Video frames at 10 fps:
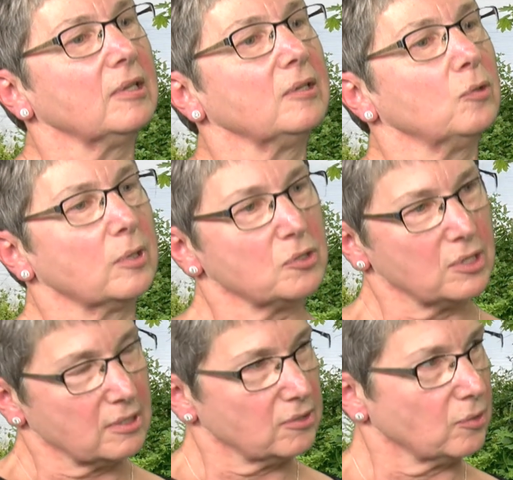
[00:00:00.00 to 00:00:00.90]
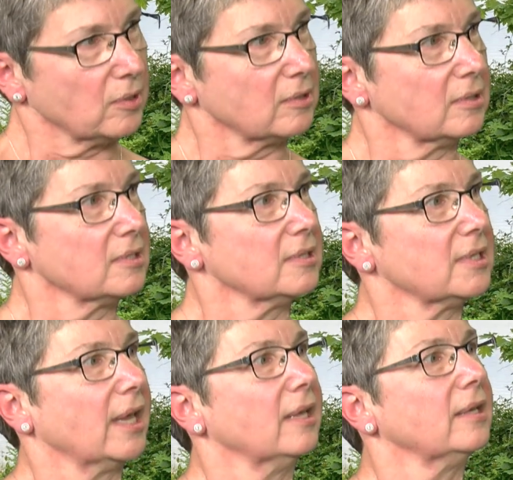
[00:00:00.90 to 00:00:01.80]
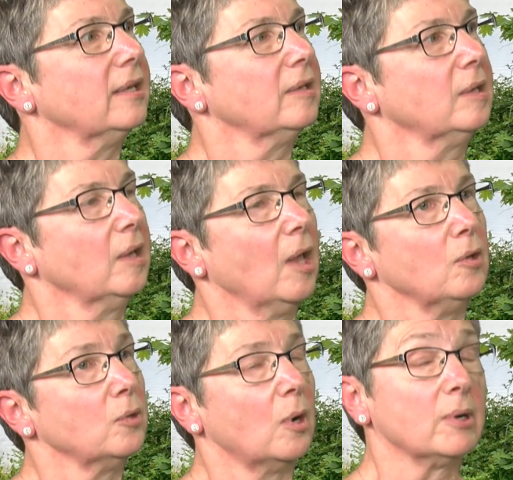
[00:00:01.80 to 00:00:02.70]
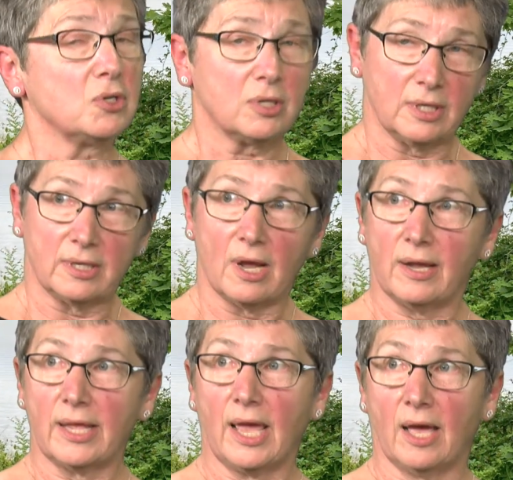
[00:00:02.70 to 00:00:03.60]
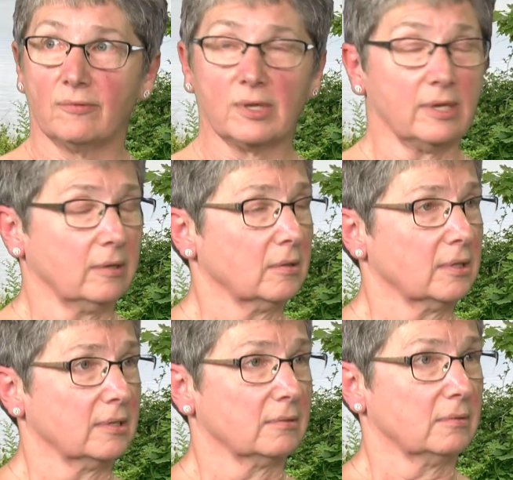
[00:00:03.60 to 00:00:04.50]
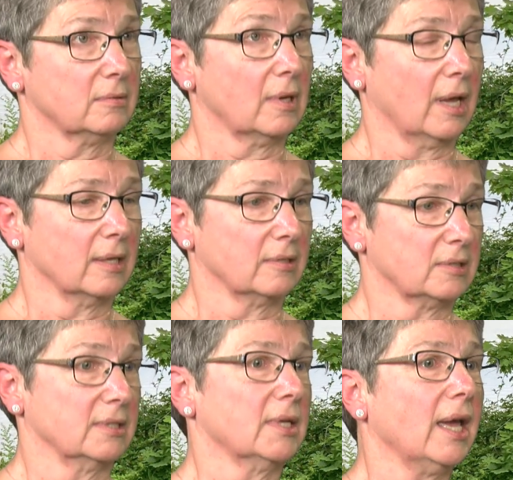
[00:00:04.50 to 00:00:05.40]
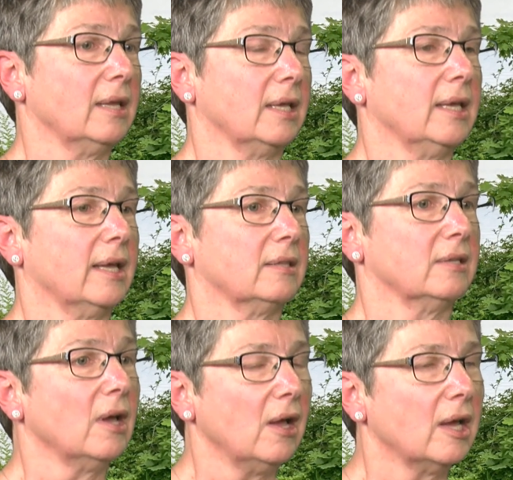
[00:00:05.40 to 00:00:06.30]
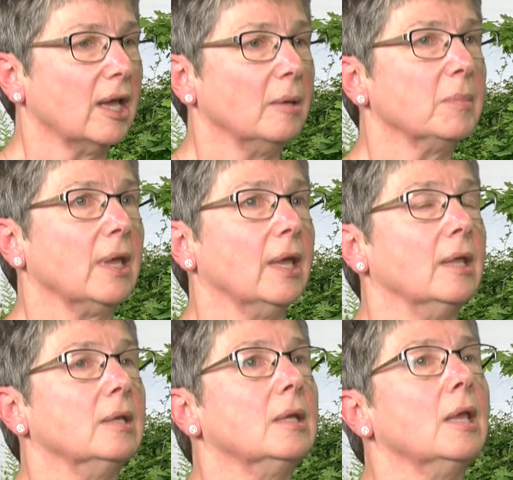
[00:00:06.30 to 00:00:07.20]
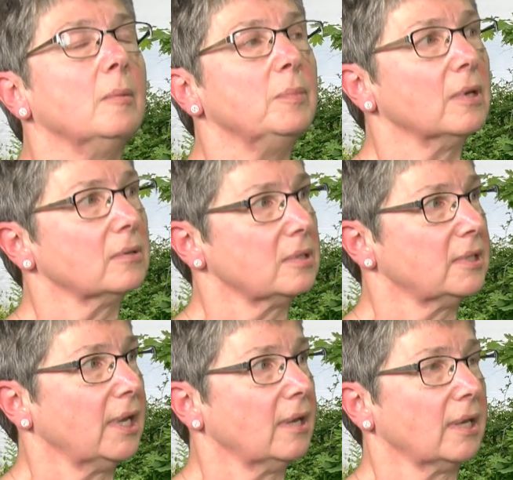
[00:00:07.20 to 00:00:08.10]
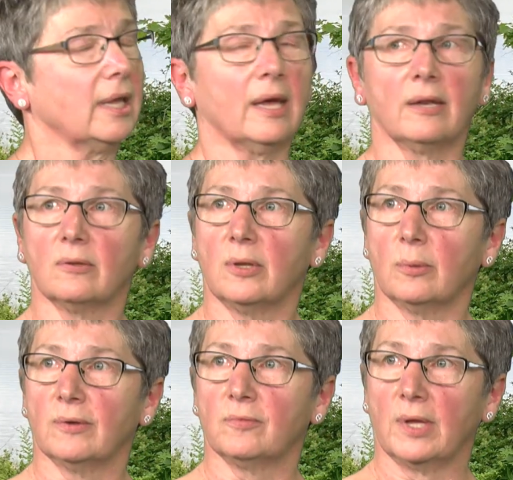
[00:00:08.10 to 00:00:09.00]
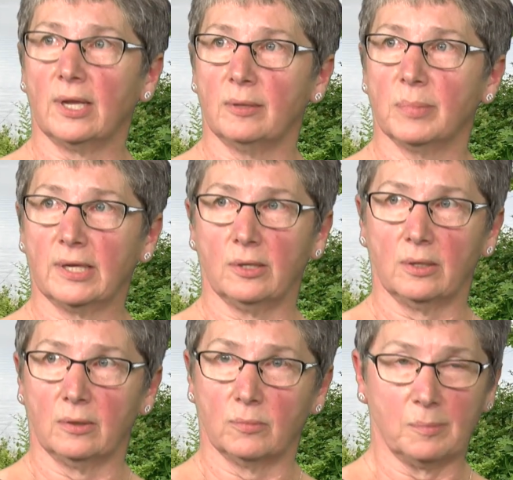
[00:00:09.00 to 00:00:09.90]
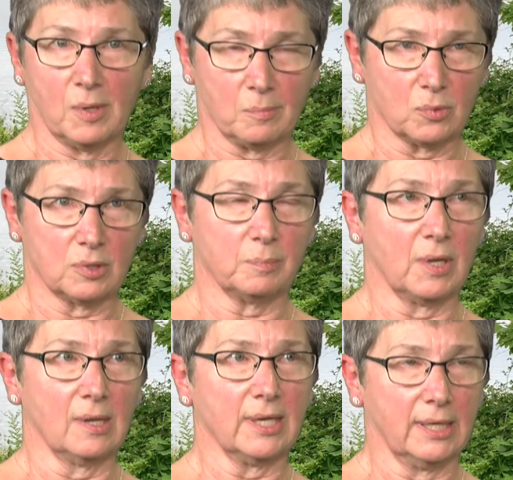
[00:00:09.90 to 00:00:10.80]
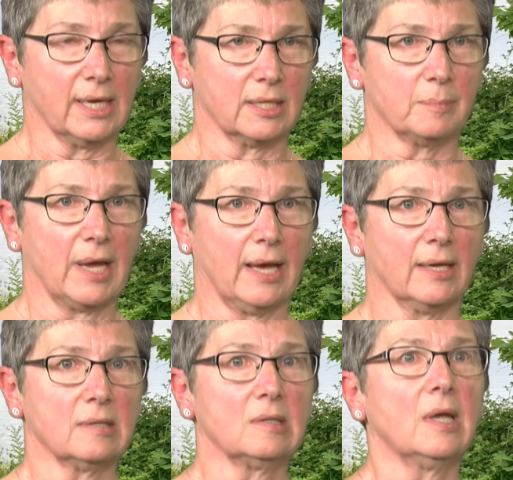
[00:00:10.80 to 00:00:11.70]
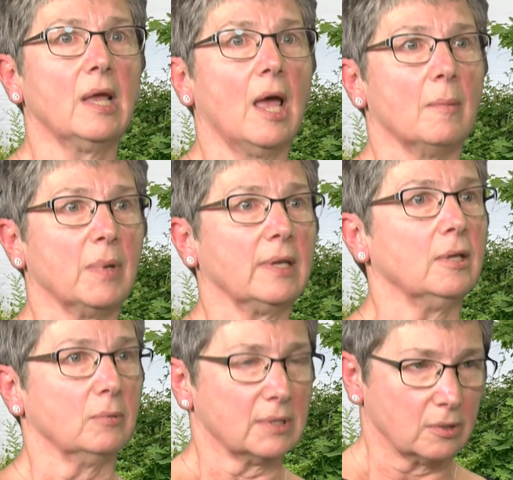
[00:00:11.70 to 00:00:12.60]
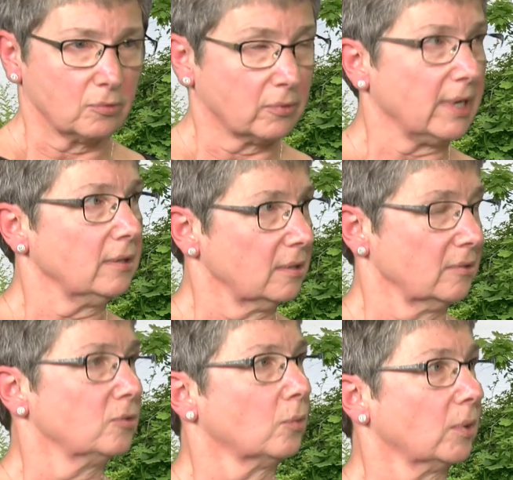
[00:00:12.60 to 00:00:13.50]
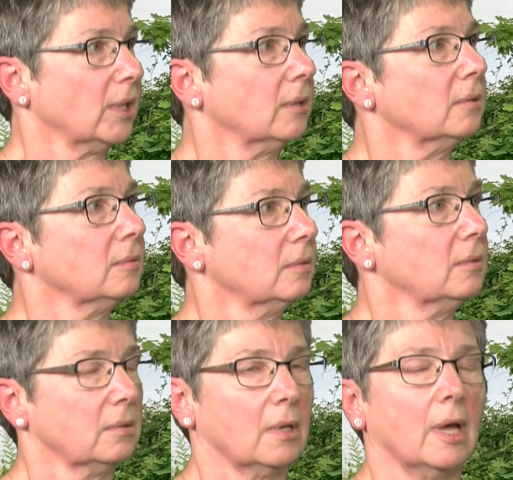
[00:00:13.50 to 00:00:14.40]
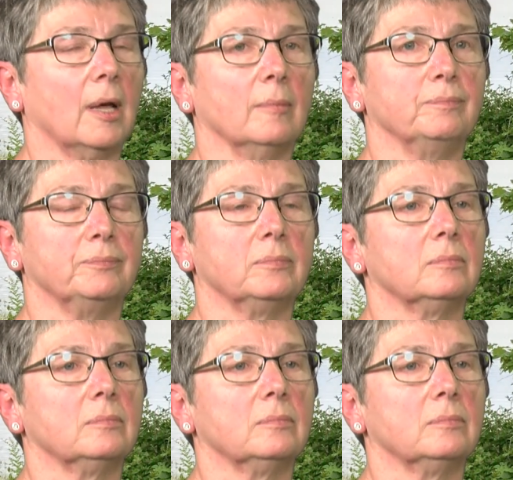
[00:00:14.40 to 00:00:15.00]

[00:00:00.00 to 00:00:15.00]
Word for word: the Norwich Historical Society. Norwich did not have a, a society at the time, and Bill Stanley, I don't know if anybody remembers Bill, he has passed, but he was a great historian, um,